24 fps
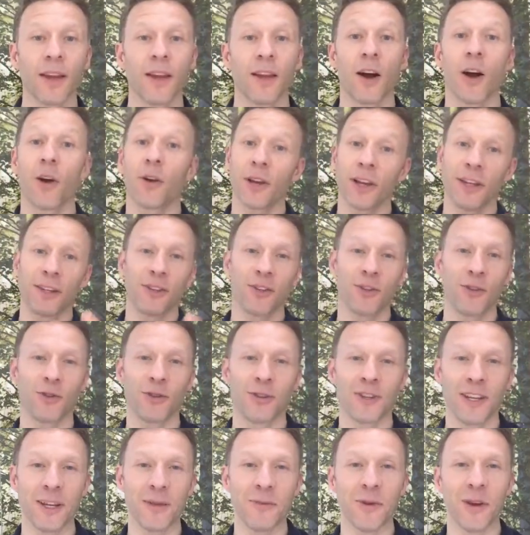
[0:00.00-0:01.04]
Okay, so your
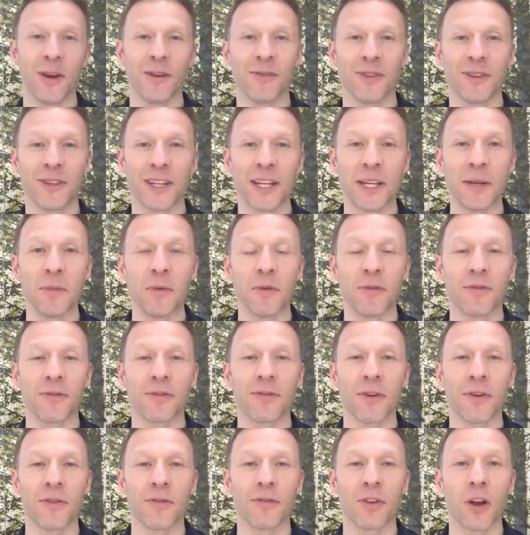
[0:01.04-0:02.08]
team, you have a team
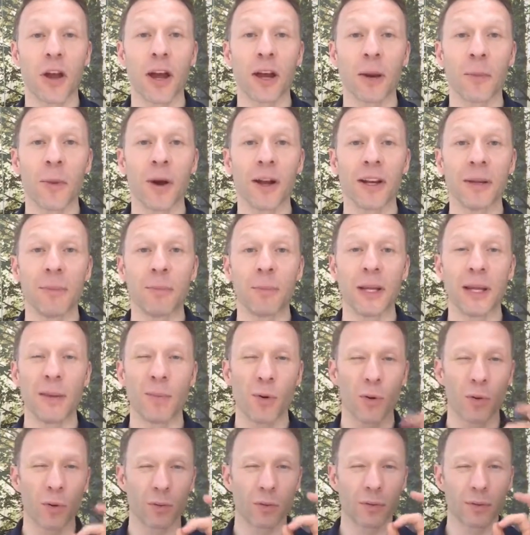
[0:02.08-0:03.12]
of like-minded
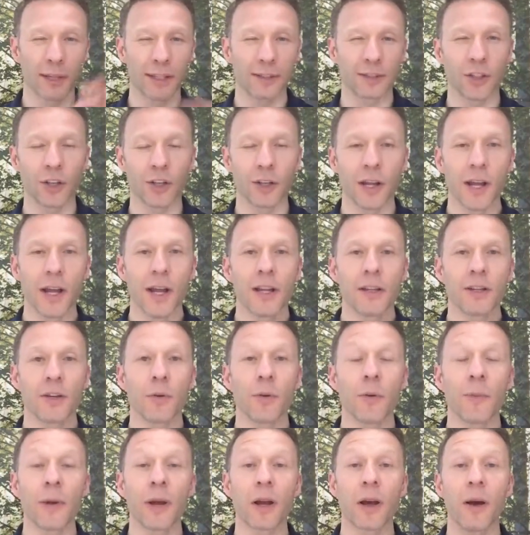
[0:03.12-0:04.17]
people. That's good.
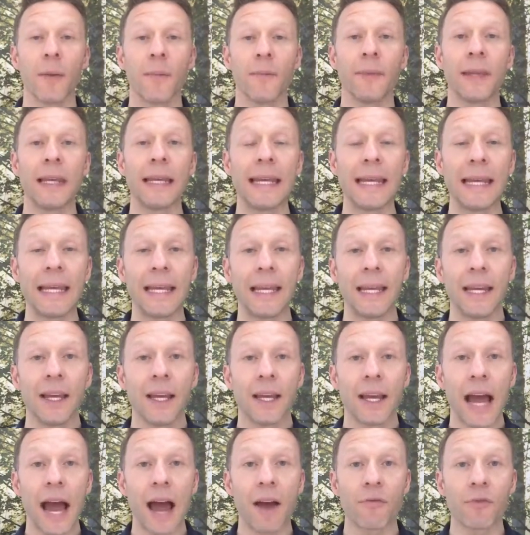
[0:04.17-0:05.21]
So we become the
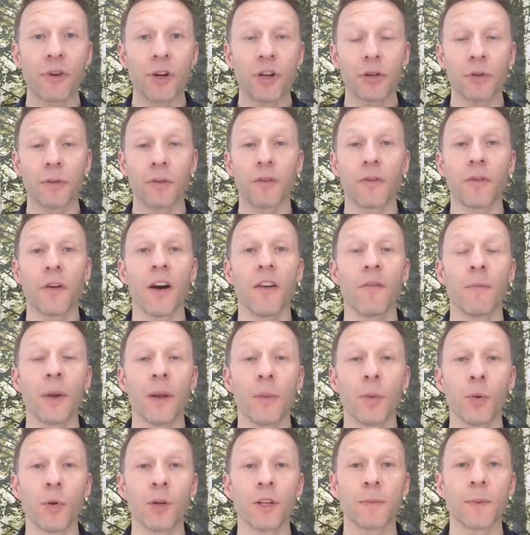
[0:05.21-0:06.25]
average of the five
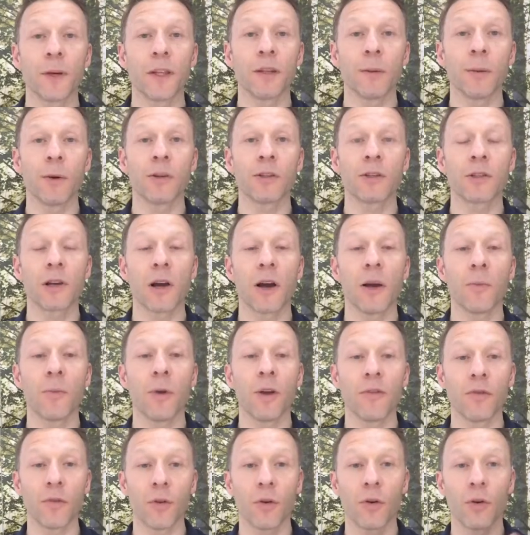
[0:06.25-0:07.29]
people we spend the most time
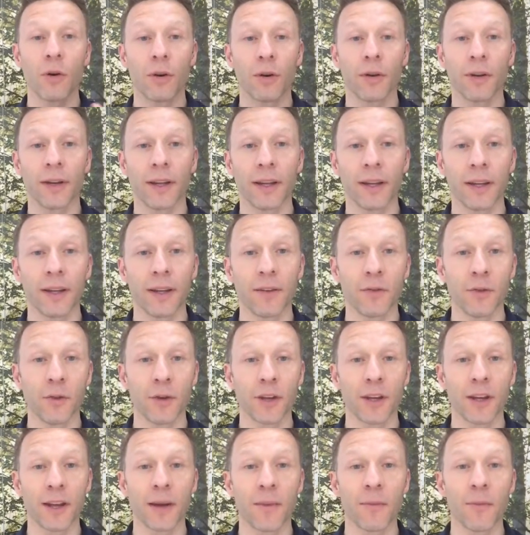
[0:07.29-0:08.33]
with, or if you
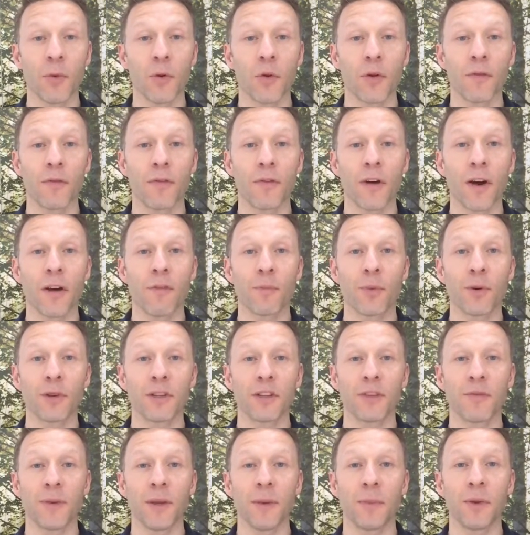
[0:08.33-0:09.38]
can get more than five
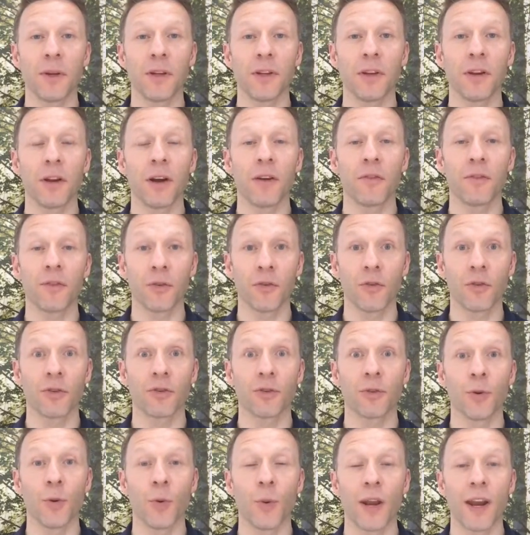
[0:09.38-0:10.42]
positive people in your life, you're
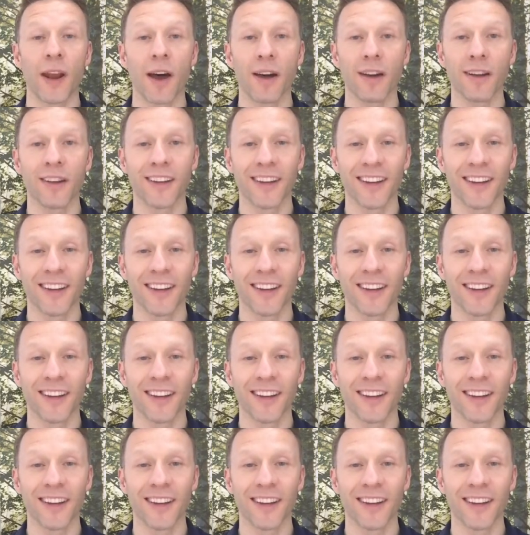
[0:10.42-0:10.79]
onto a winner.